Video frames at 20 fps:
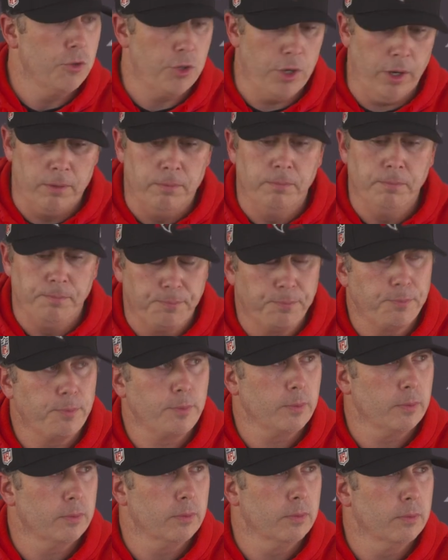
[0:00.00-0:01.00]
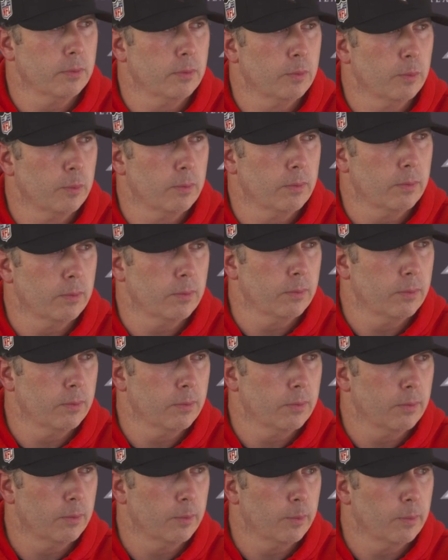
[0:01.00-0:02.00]
right? Sure. So how much pay is
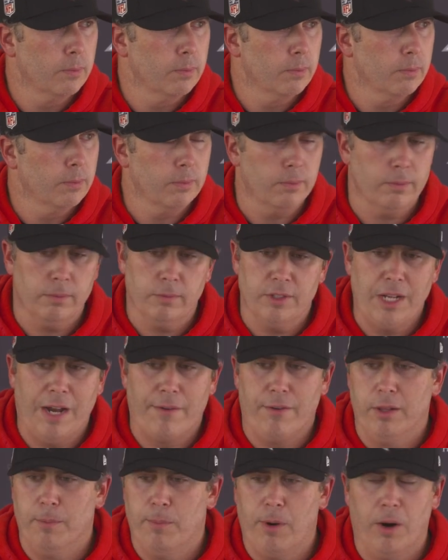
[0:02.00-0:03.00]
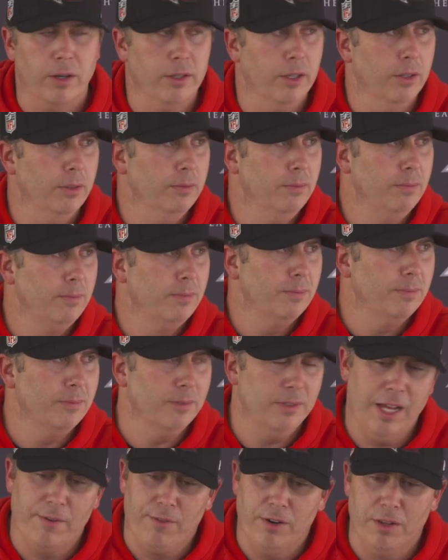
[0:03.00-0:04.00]
already in the barn? And how much in the barn,
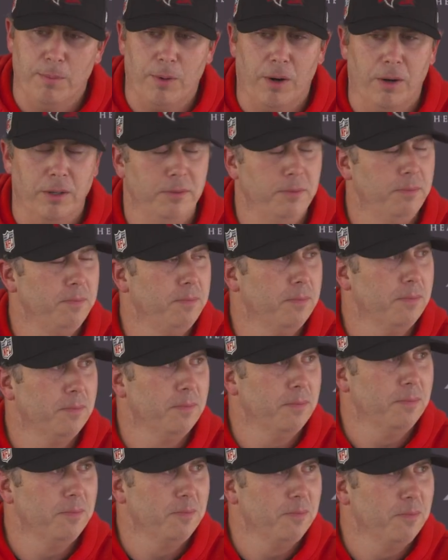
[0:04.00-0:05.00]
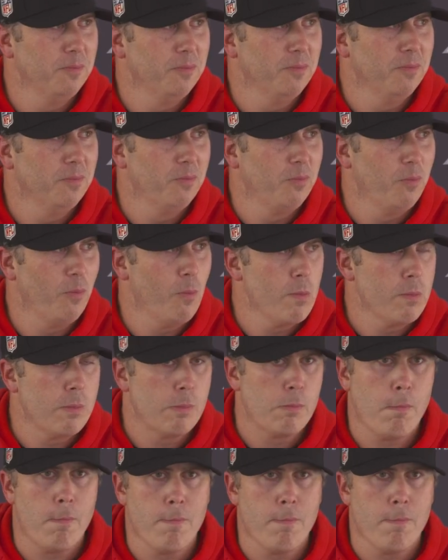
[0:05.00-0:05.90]
dude. Never in the barn. Make